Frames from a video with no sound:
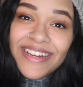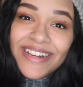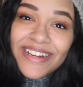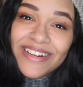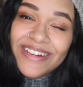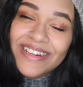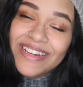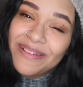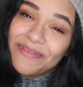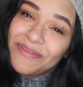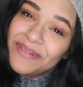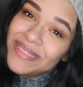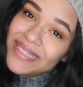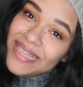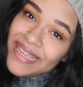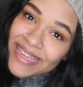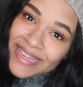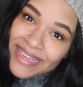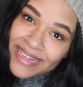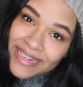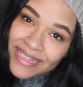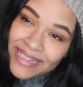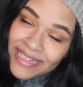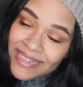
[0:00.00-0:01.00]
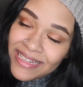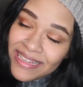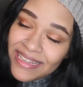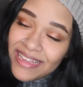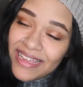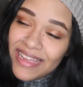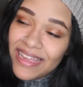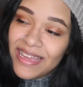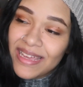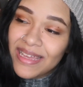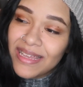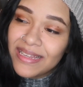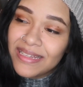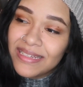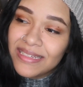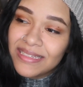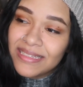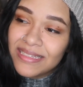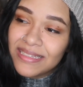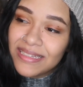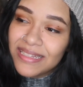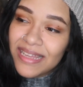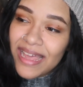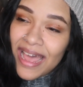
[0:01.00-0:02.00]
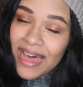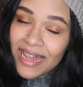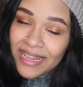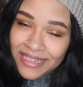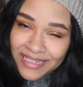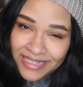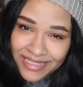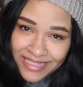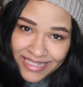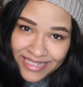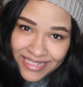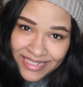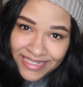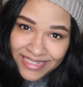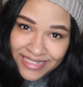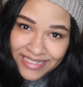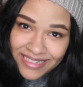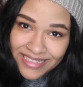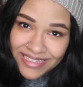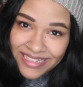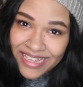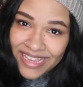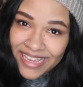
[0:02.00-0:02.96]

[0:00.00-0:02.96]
Her name was Anna and Allison.